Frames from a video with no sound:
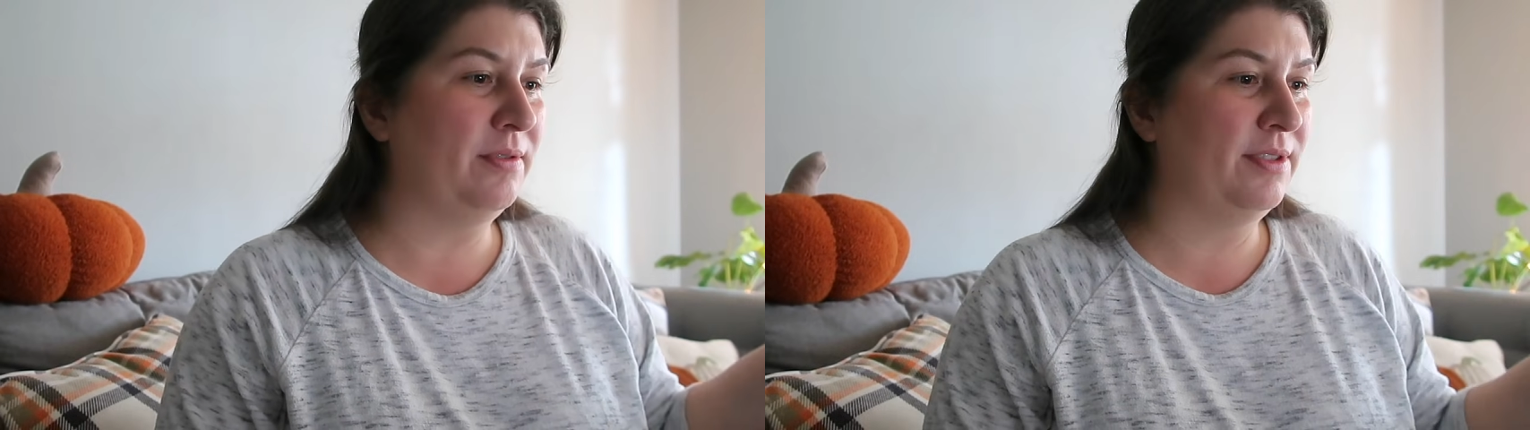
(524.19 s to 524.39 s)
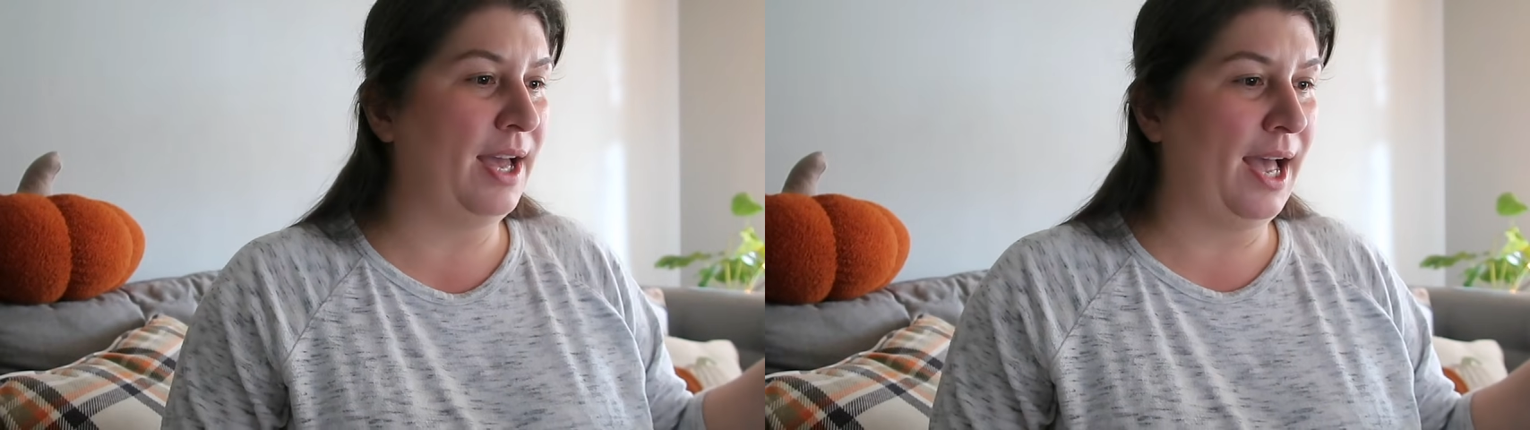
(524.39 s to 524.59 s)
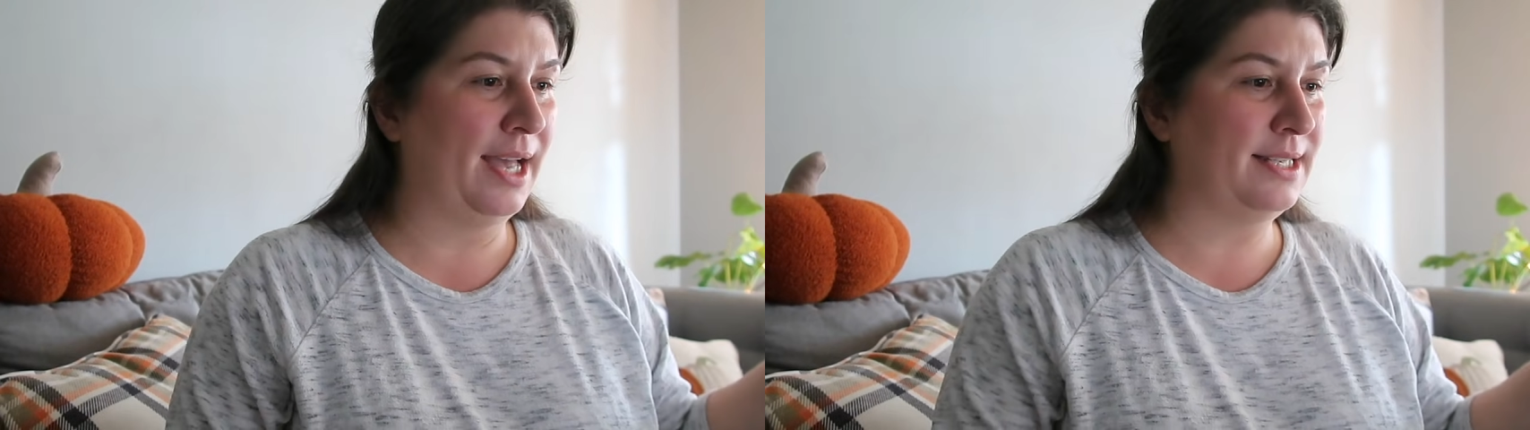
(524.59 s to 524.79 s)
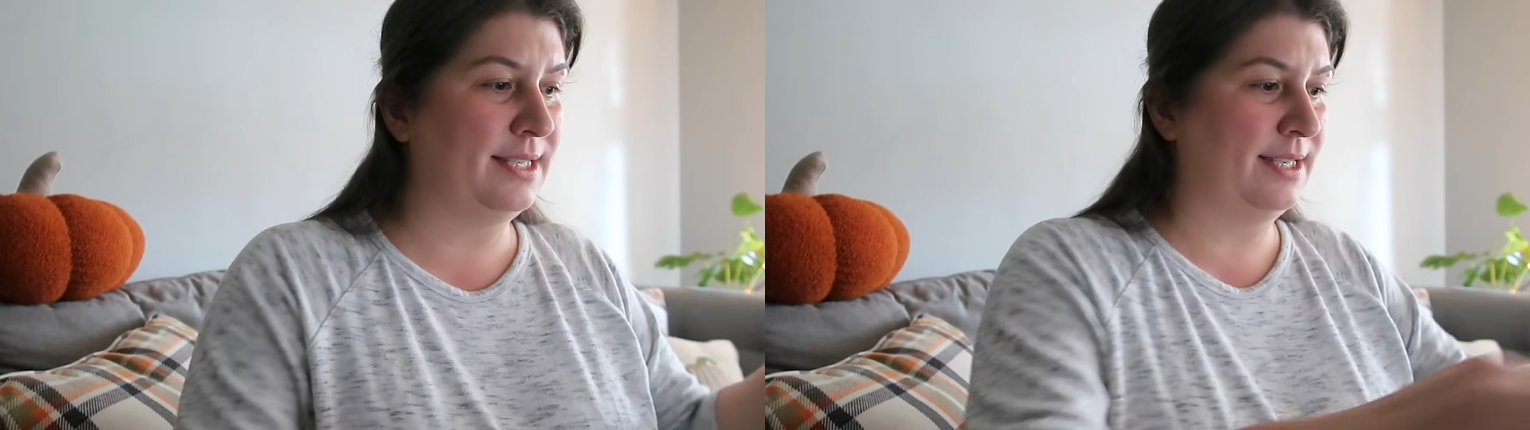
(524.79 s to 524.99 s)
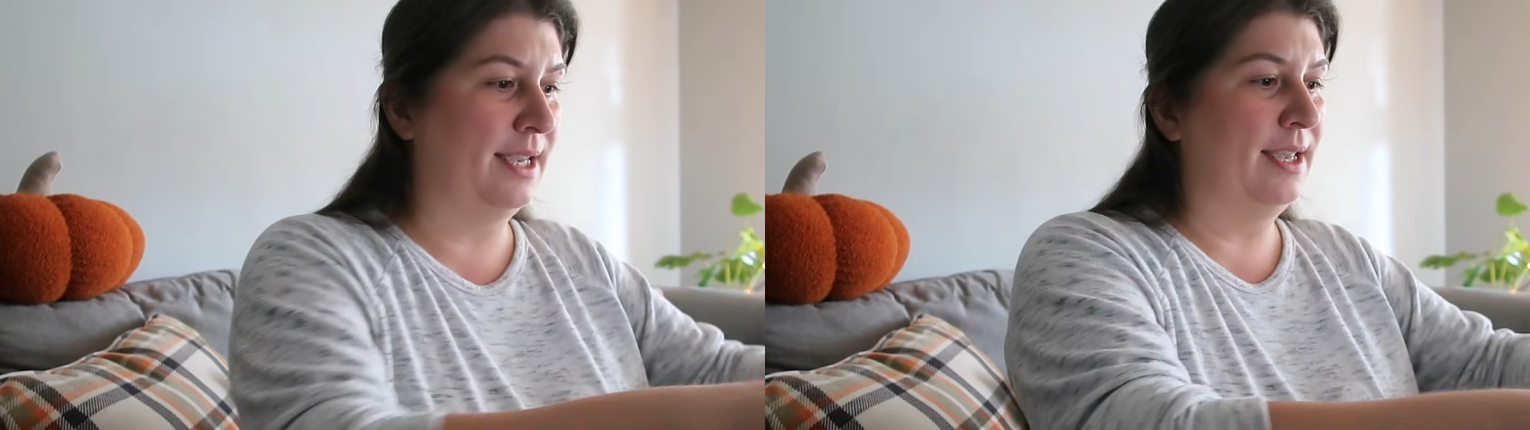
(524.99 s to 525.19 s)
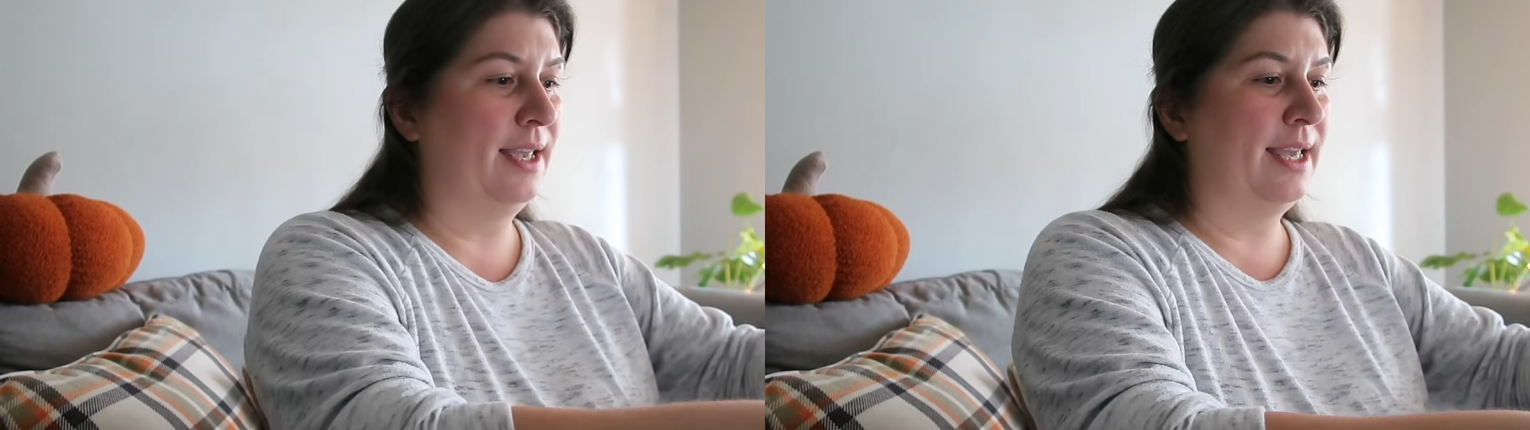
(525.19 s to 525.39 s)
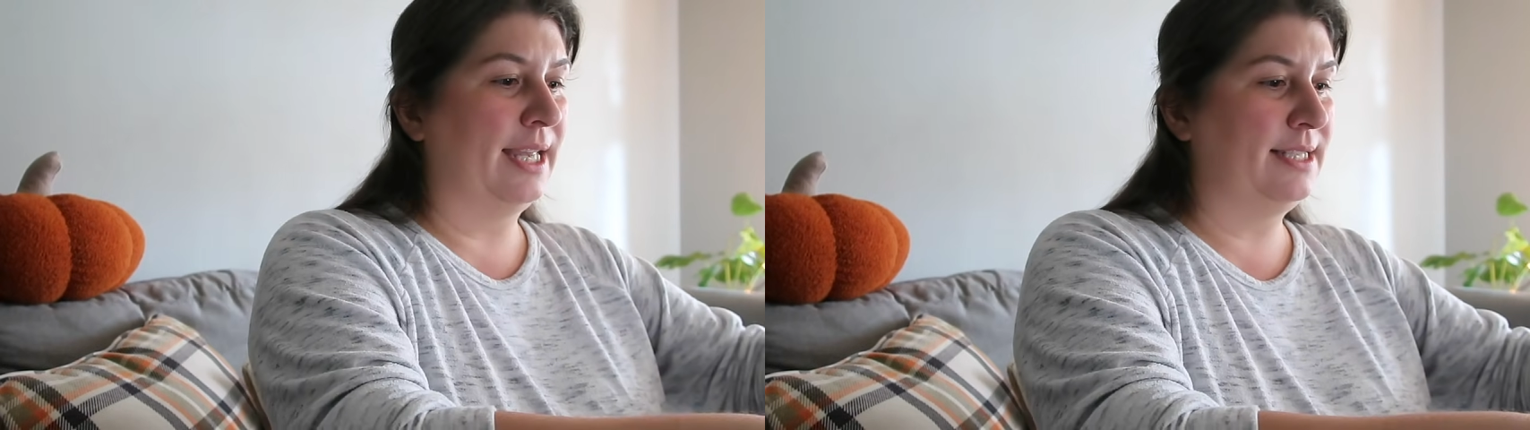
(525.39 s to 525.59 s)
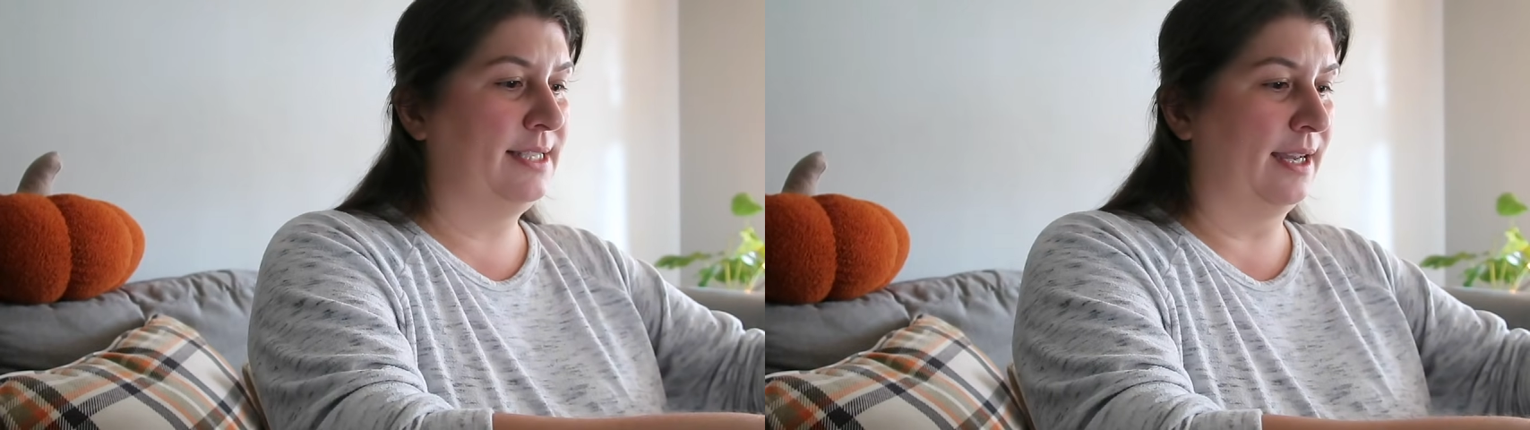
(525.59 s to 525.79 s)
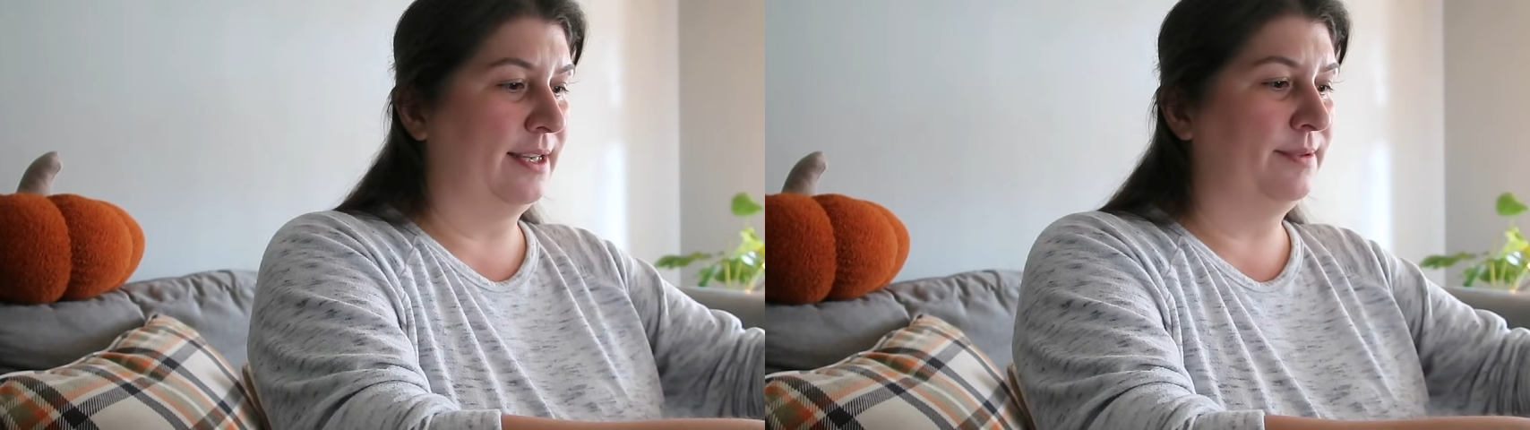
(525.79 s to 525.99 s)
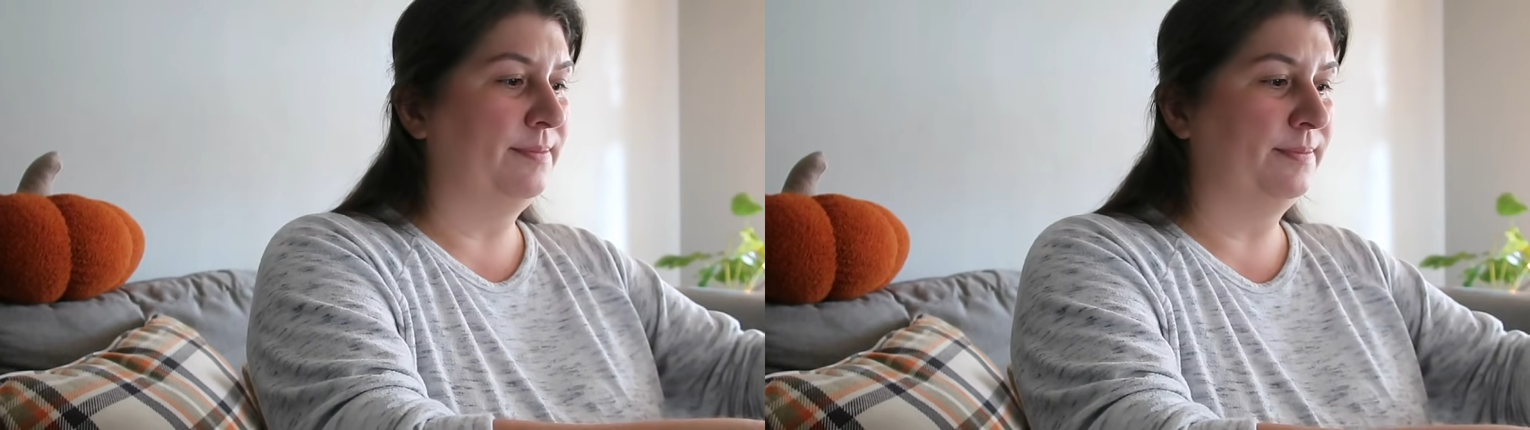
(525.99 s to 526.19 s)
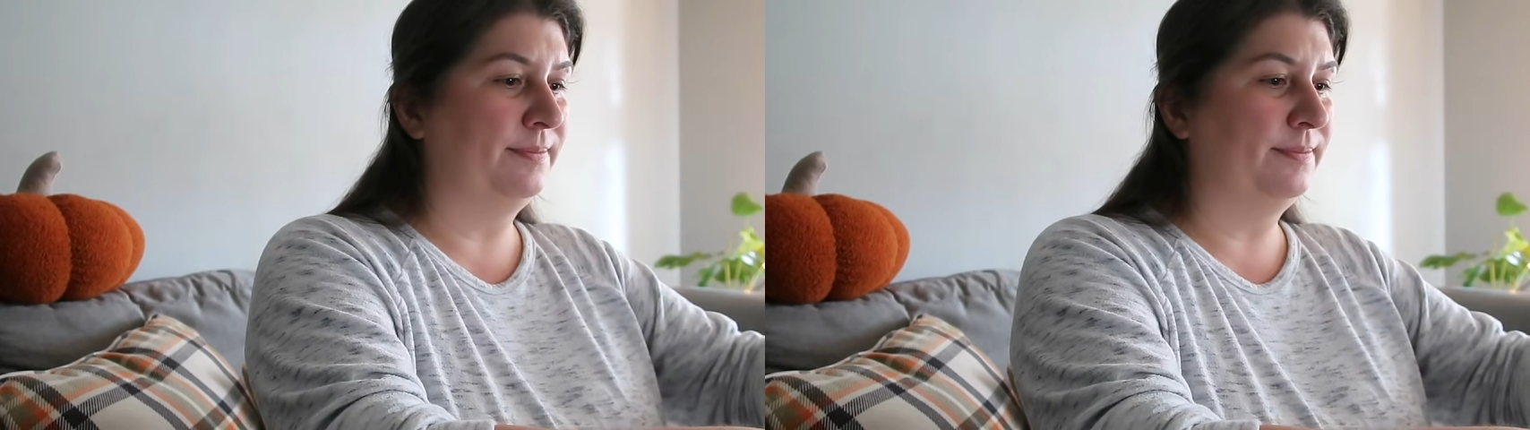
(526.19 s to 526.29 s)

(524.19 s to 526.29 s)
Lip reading: that it's done.